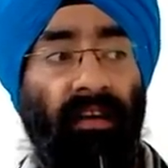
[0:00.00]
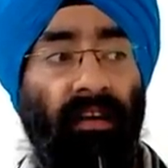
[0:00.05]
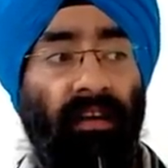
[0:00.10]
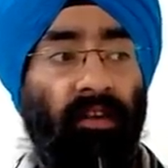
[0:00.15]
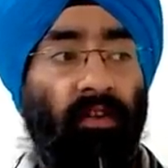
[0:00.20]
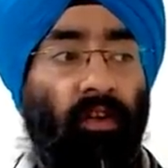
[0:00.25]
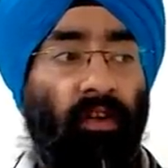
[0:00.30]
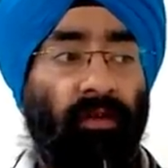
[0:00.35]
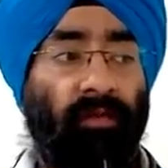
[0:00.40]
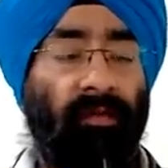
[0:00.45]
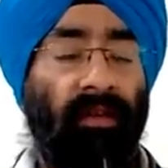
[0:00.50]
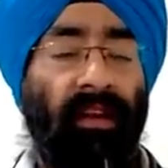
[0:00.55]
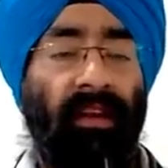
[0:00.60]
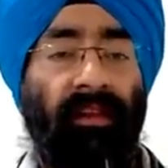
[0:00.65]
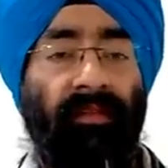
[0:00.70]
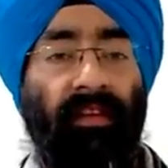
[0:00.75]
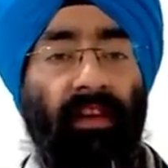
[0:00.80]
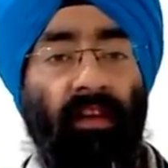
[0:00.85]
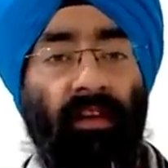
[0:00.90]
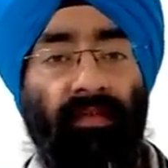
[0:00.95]
a normal
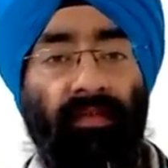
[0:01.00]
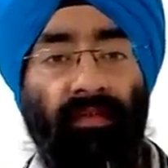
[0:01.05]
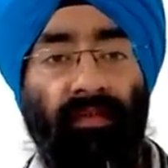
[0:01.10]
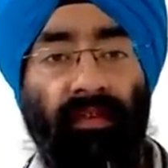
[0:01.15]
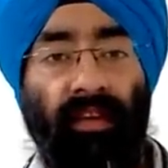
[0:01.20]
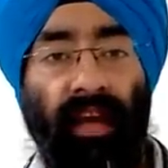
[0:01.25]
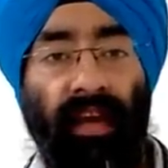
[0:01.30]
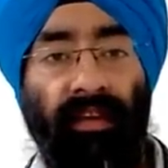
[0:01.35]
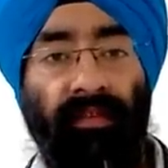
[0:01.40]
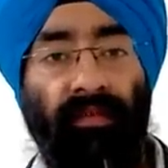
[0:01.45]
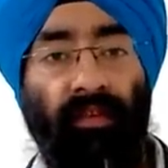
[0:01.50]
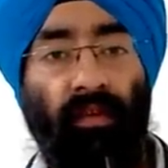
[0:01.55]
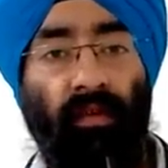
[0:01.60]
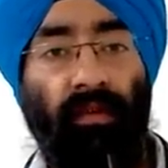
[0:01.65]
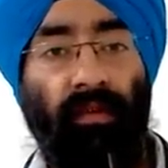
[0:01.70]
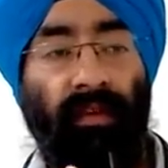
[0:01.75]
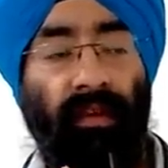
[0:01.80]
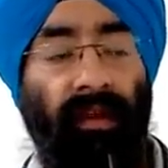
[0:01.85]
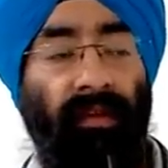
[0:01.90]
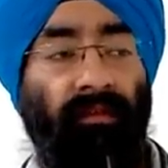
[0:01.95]
level of
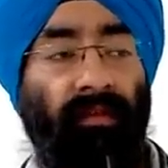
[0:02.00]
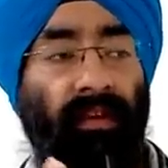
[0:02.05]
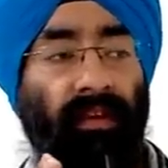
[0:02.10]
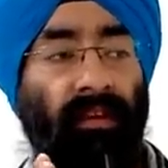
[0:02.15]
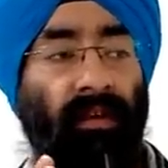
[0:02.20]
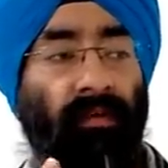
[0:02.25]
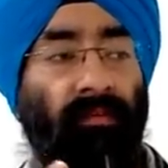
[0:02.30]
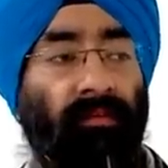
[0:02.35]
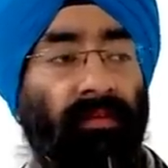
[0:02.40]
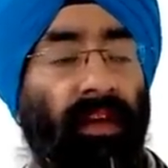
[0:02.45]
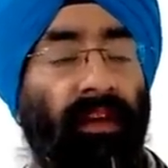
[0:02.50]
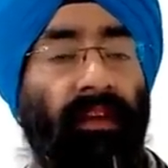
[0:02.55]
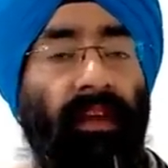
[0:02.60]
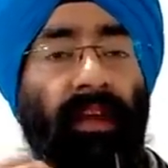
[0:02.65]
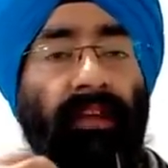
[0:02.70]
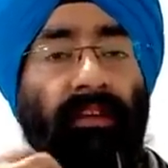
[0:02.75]
nightfall like something like